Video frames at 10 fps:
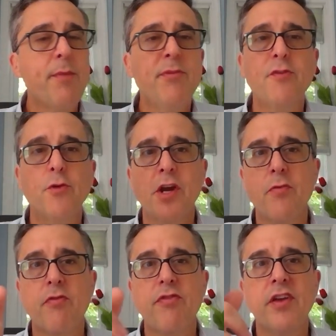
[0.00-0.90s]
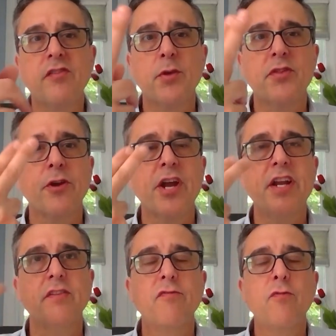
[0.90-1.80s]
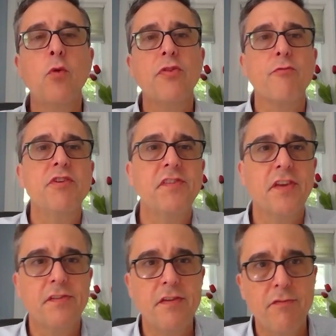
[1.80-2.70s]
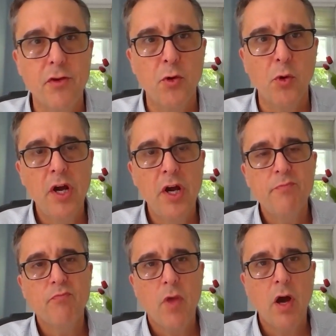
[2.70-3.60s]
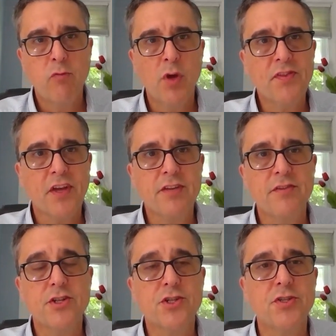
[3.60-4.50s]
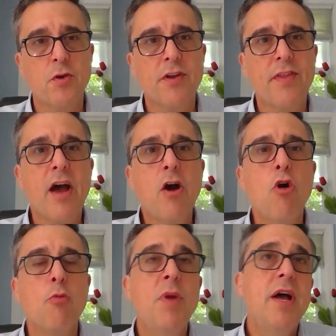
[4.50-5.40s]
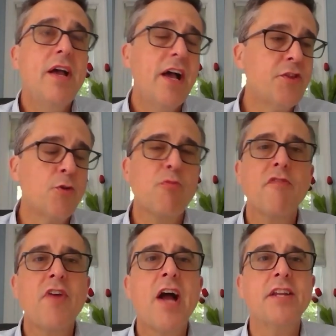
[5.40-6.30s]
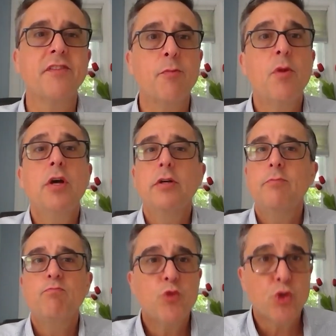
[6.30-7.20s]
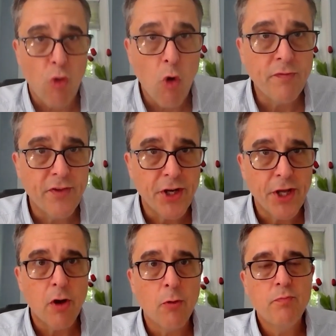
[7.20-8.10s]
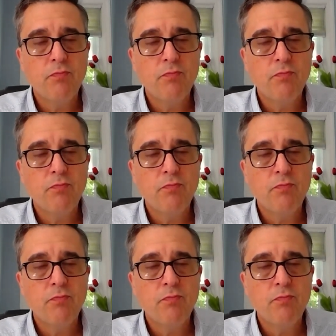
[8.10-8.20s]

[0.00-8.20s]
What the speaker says: be doing other things, but they're getting the full 360 view of what the conditions are in that home, and they're providing them. Drone video